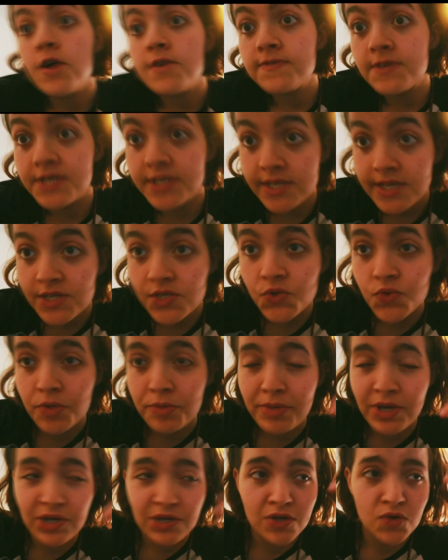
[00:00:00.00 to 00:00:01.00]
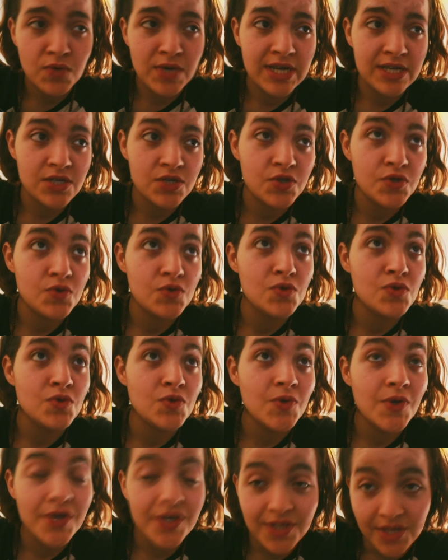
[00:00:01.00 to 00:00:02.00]
After this, we made our way
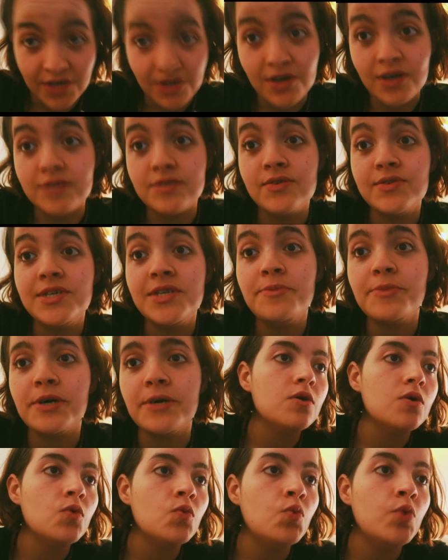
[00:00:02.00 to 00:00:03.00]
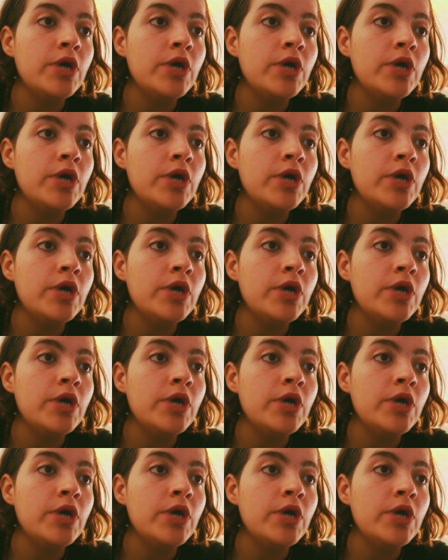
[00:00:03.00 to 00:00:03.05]
to the Castle Cinema.